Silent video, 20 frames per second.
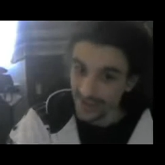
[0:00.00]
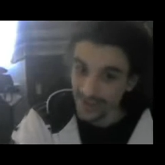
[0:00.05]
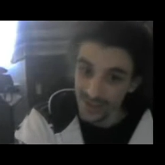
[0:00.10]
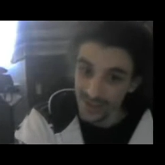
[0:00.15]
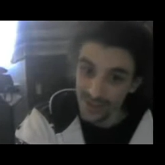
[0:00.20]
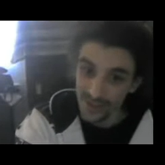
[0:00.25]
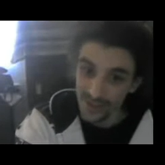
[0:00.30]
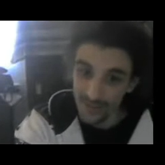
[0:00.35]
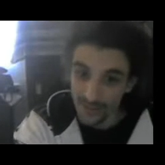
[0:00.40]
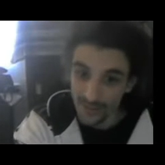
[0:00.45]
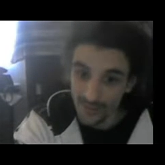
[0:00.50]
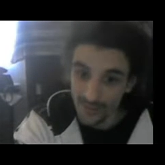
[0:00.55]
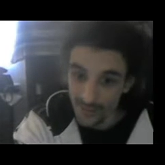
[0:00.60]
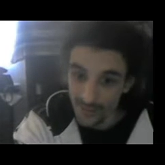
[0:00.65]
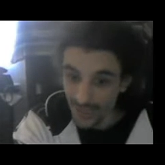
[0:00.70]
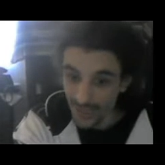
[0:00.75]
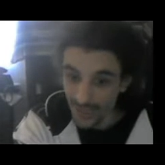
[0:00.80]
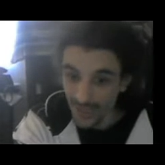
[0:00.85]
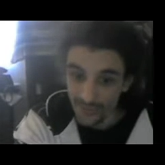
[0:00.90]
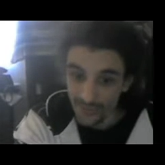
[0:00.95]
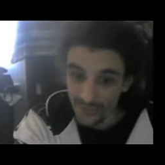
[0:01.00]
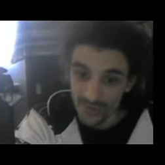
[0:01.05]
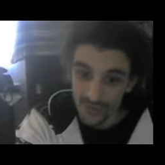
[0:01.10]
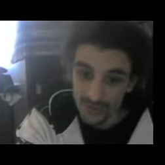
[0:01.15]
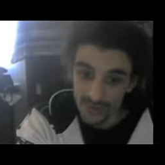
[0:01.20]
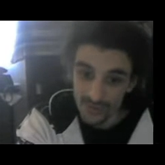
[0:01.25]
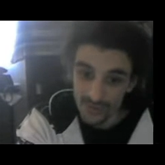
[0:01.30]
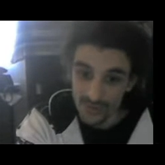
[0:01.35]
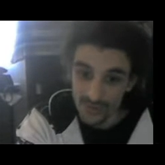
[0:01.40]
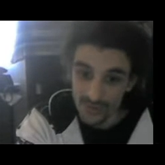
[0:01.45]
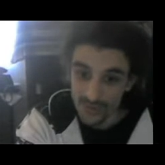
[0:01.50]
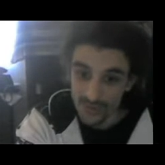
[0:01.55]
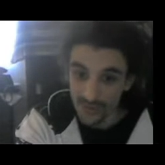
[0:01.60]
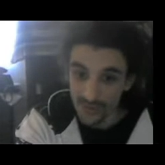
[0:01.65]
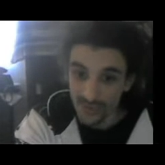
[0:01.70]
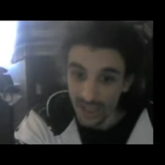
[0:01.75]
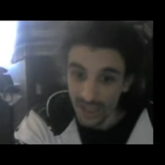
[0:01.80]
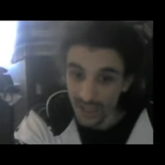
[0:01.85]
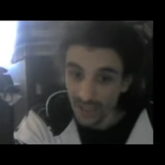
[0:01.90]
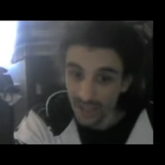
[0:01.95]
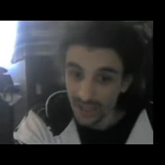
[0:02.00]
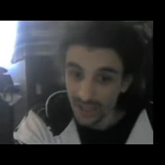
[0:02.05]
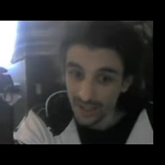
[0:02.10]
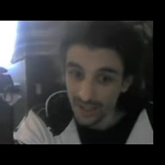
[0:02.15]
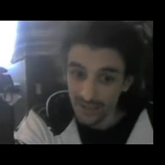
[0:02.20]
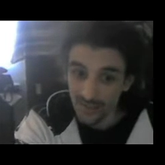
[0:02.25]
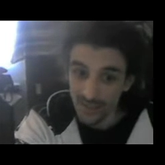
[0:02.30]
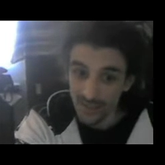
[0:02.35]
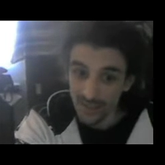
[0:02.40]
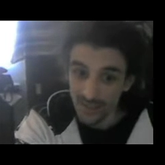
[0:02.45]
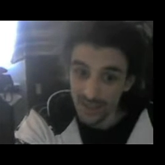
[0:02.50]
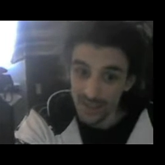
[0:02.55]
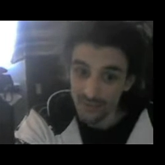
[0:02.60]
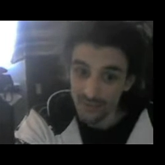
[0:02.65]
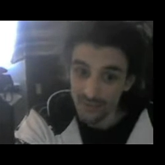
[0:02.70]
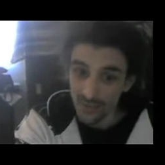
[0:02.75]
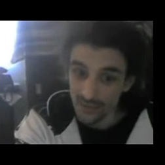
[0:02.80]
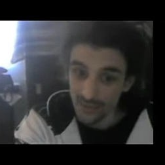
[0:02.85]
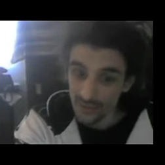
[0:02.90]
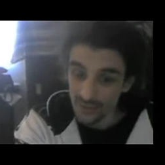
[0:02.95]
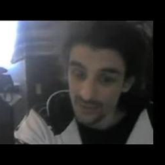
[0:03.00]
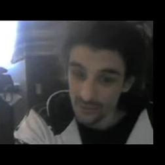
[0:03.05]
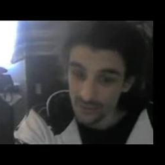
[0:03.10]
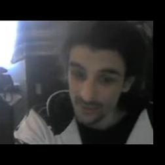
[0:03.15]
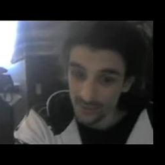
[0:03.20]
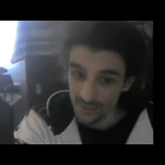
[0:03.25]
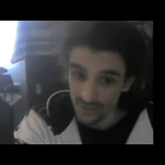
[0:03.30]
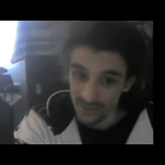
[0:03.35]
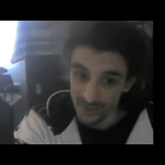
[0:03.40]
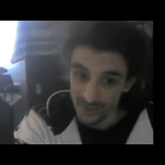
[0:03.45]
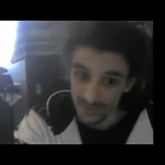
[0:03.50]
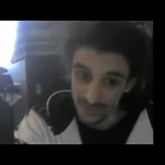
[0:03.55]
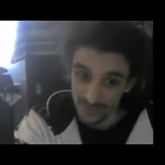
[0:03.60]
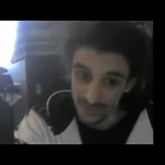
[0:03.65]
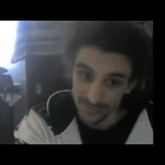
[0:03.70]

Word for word: So, without further ado, I'll let you make your own judgment.